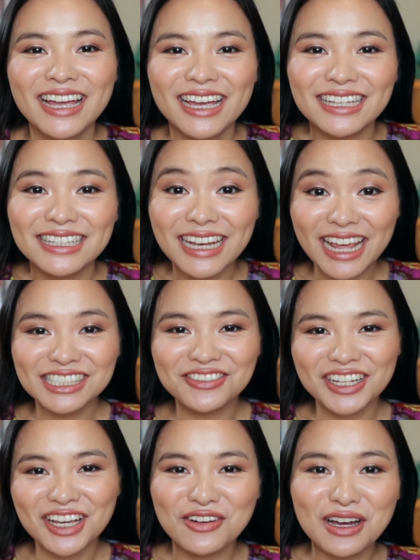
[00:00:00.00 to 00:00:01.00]
In today's
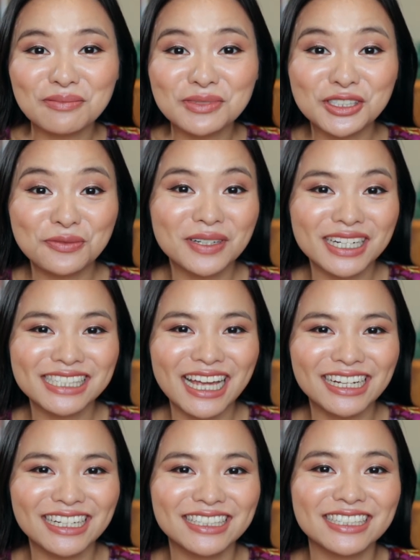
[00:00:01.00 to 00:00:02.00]
video, I'm super
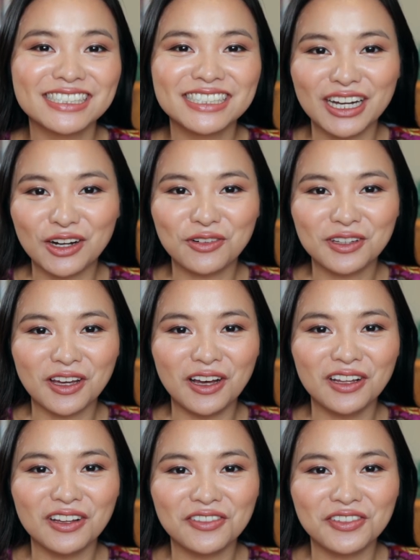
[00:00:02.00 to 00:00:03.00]
excited to share with
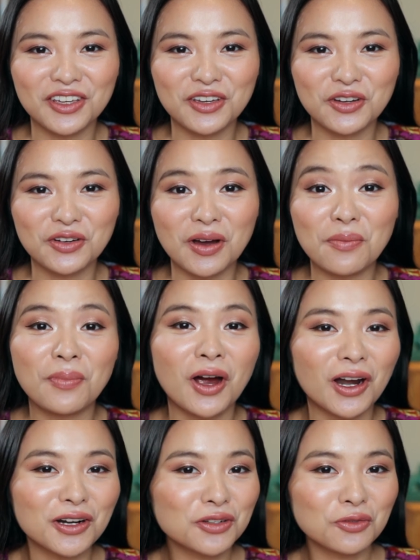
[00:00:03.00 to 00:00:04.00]
all of you
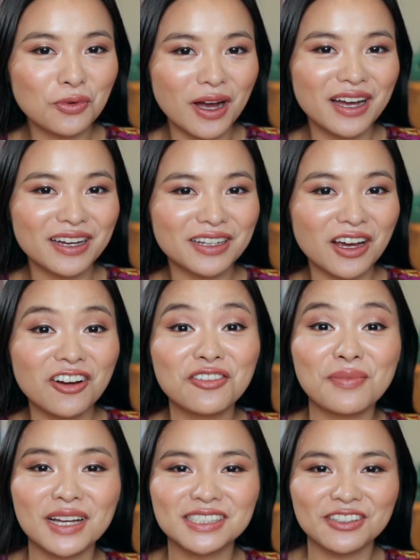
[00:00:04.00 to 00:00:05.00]
part one
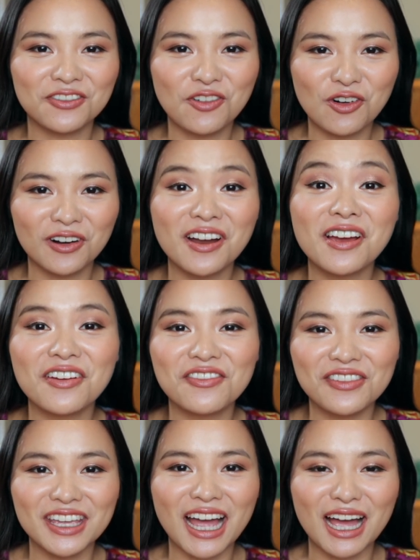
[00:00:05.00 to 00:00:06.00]
of my Sephora
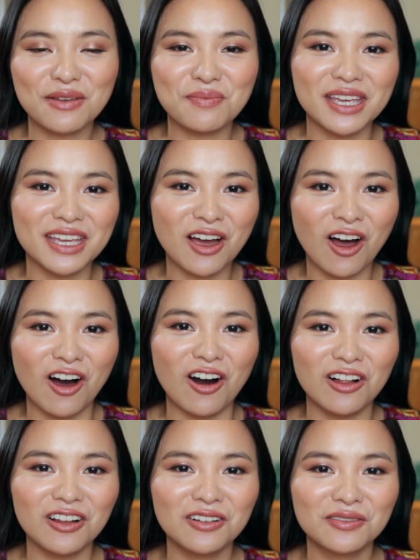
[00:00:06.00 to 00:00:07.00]
VIB haul.